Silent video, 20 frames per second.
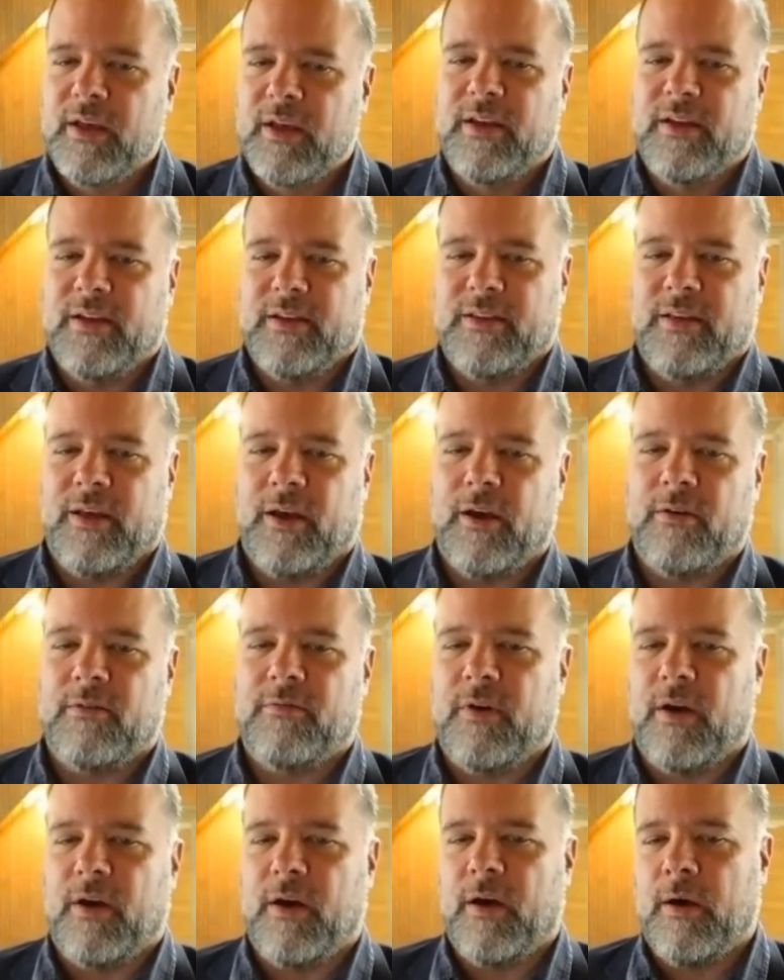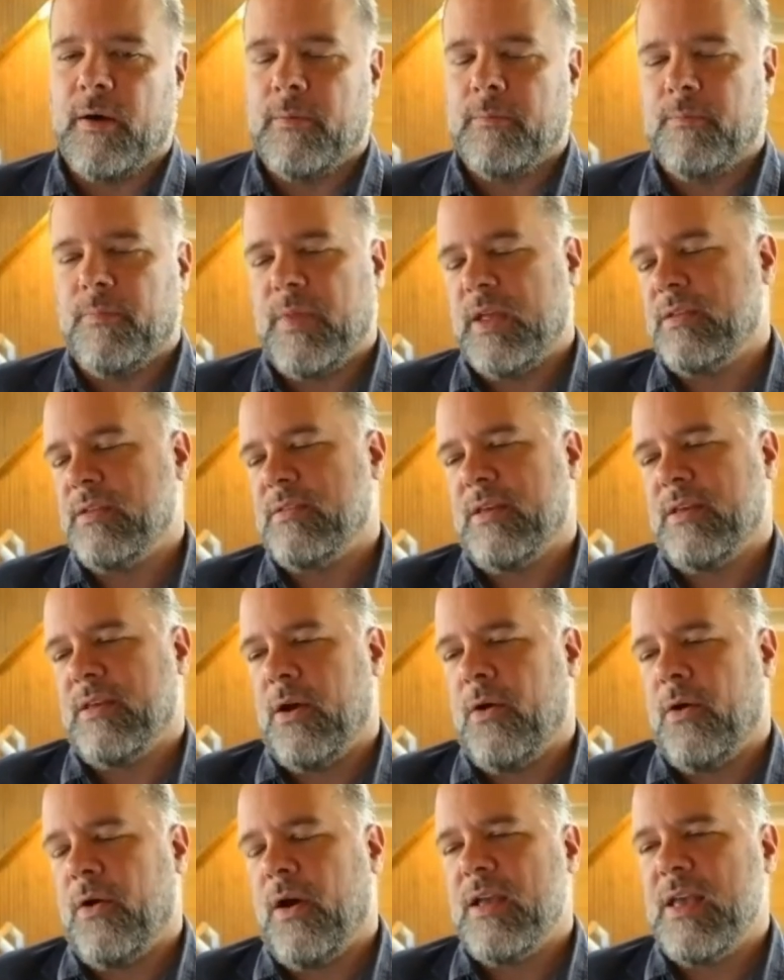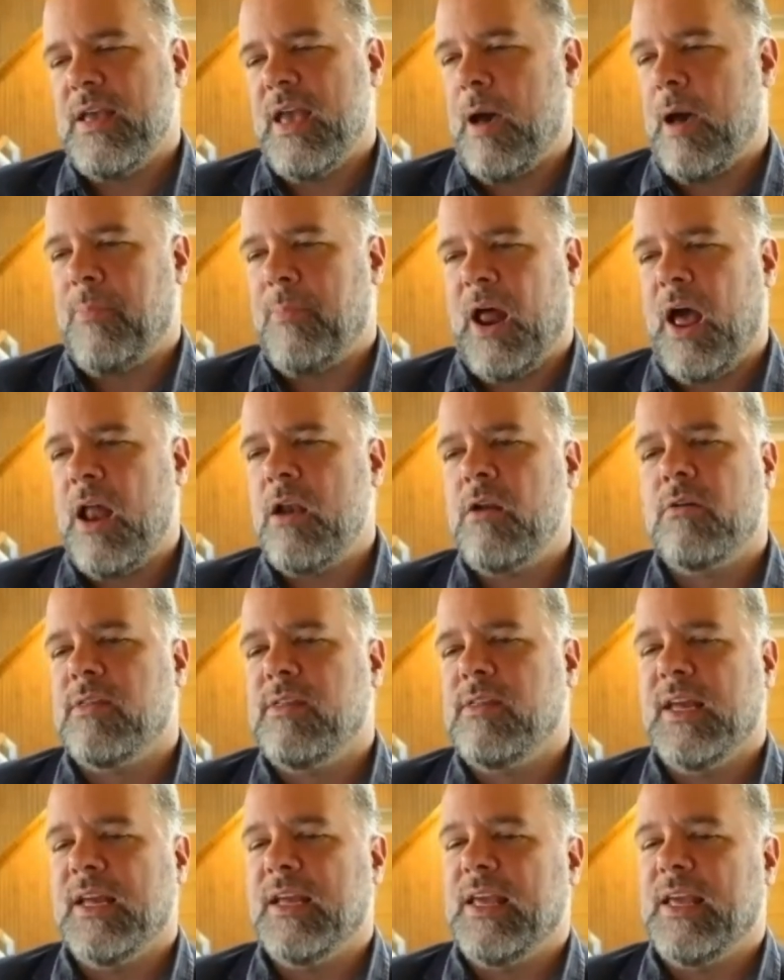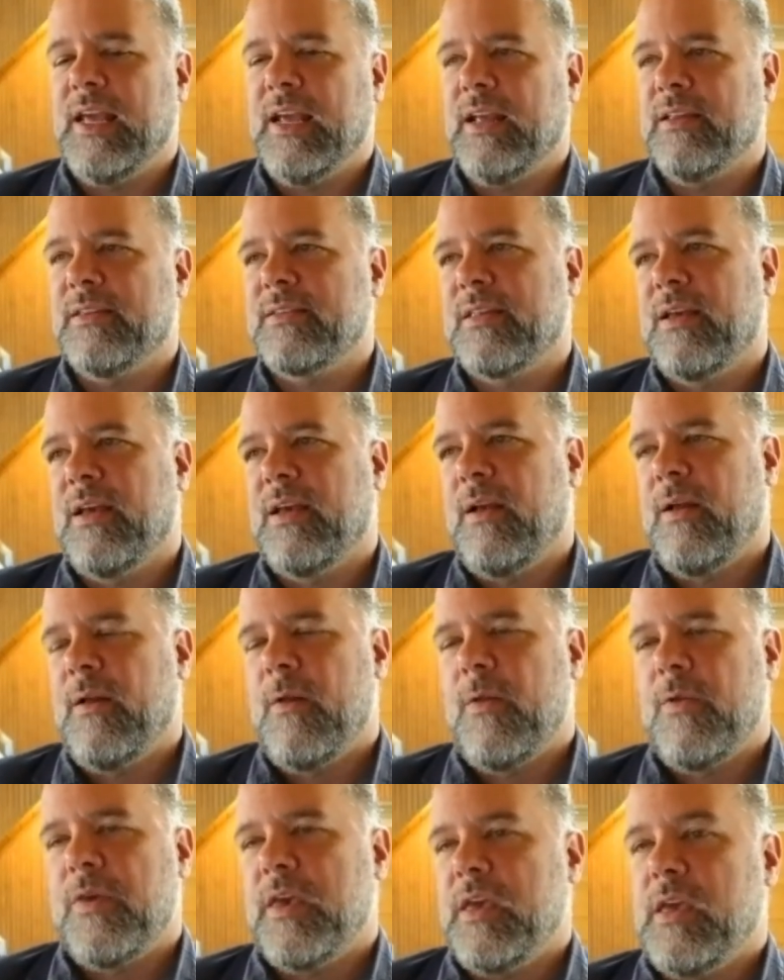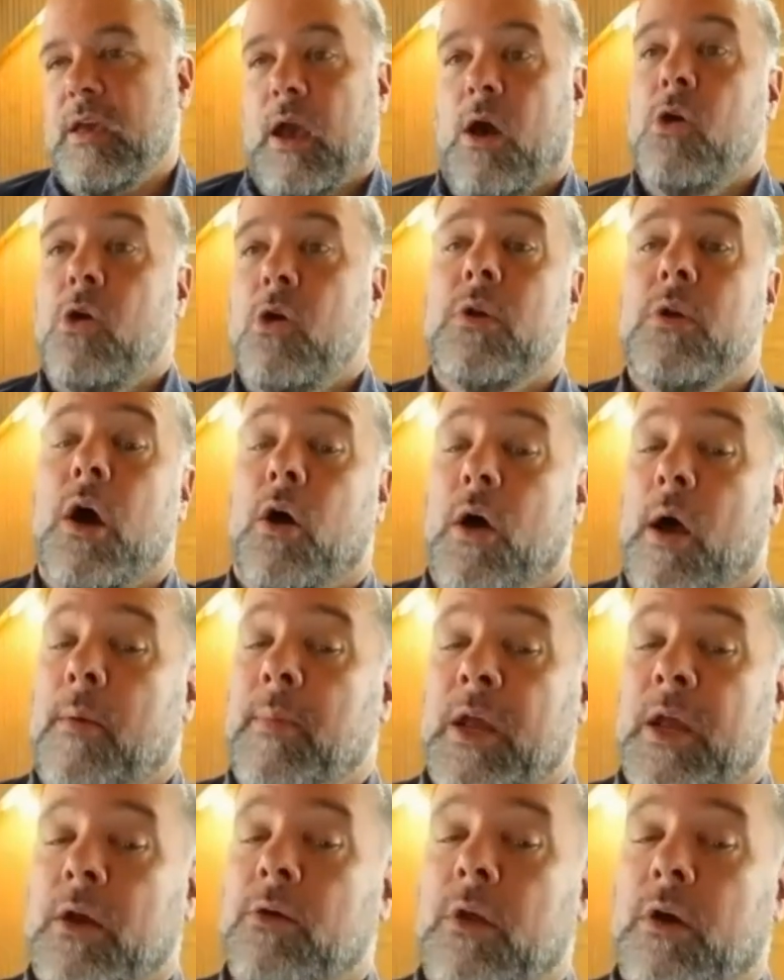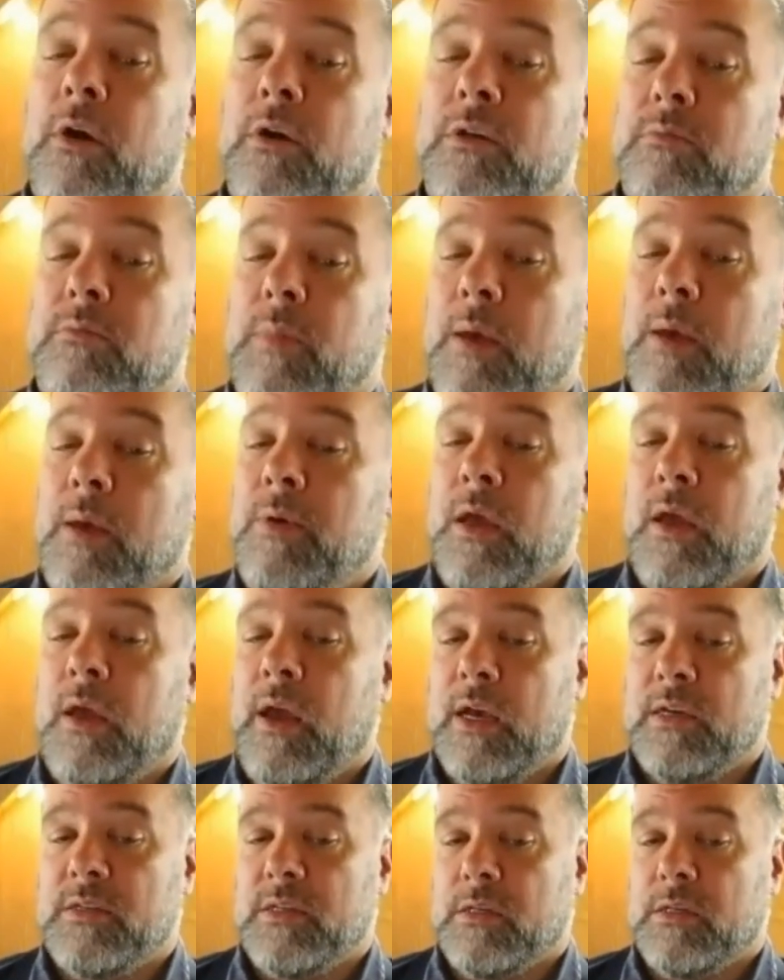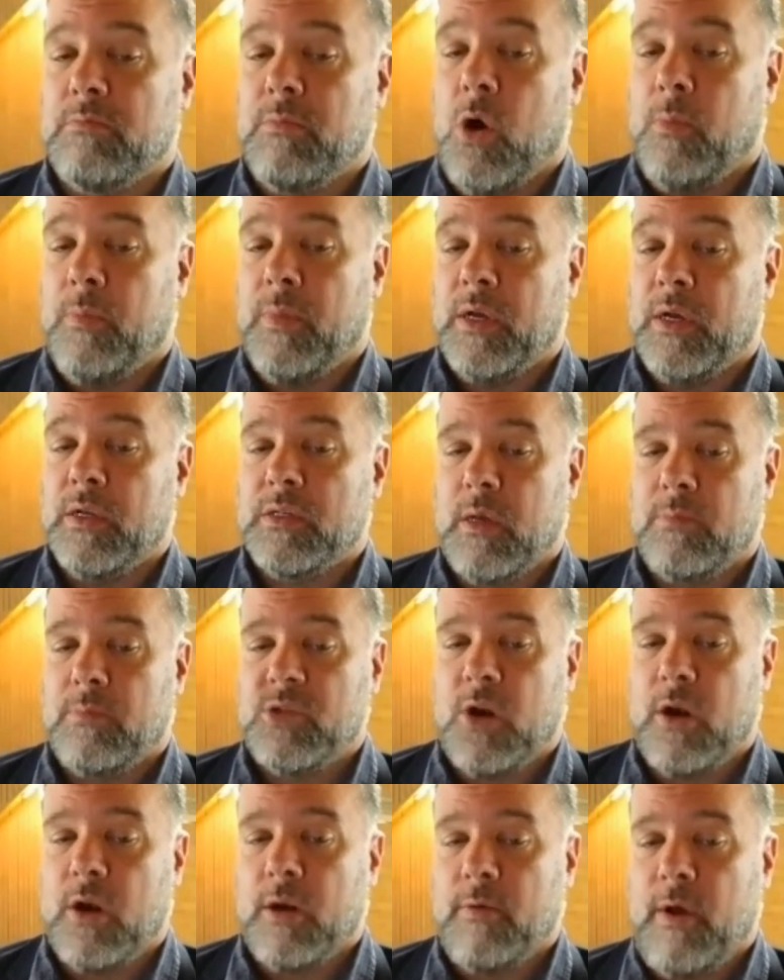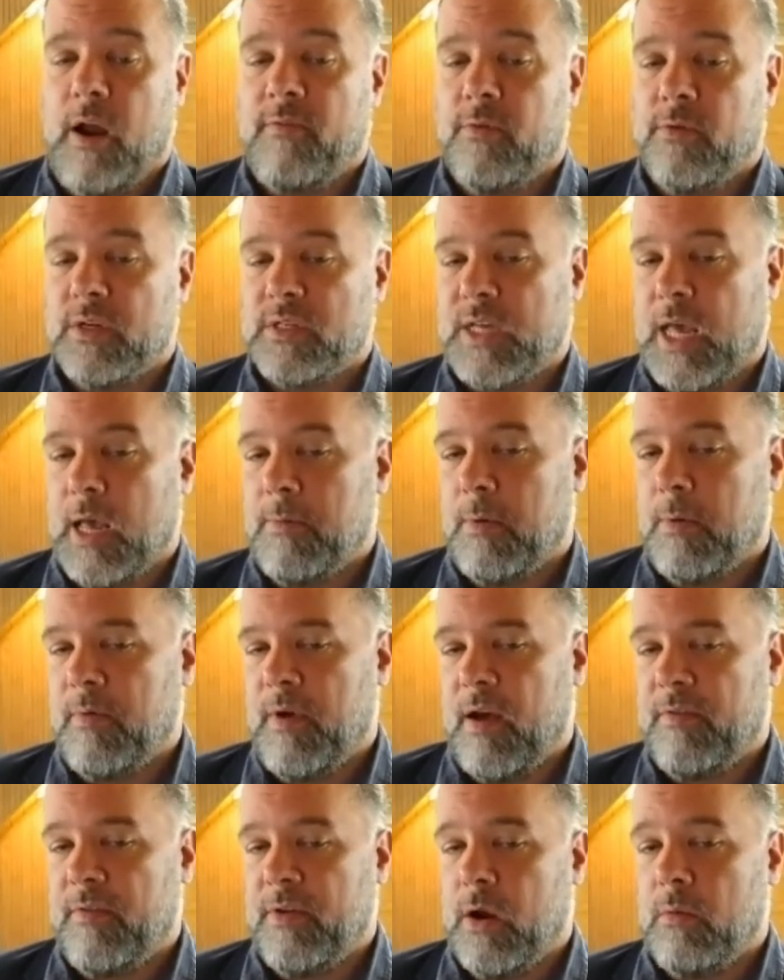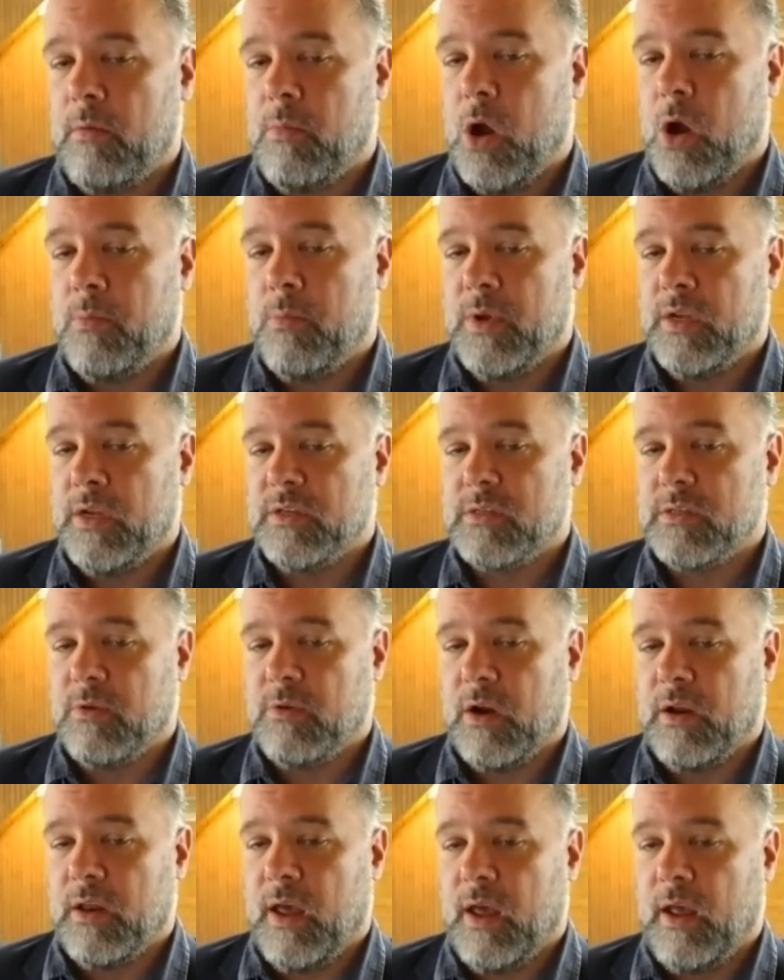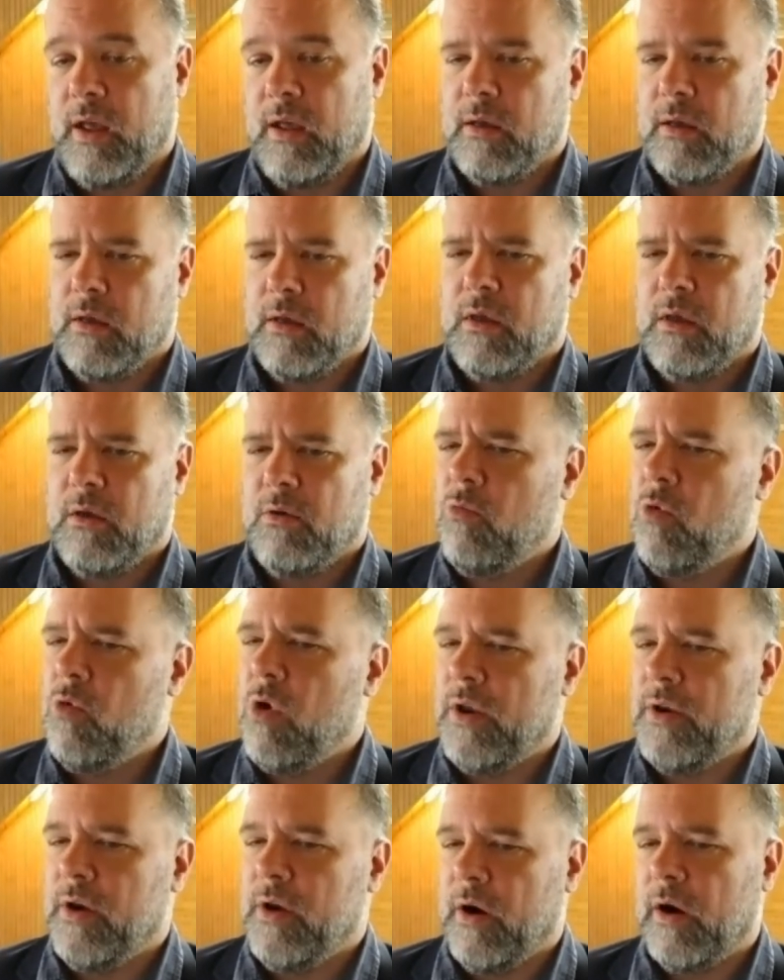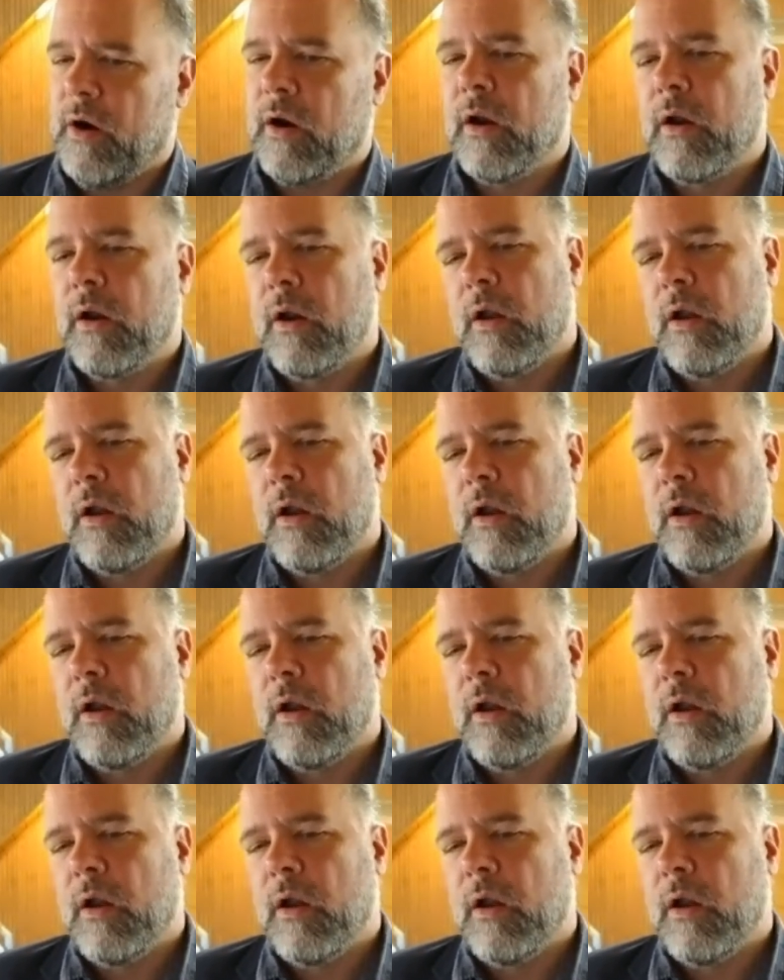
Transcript: And so, yeah, but I don't think who knows? I mean, who knows? Maybe he has his moments. I'm sure everyone's capable of having their moments where they wonder.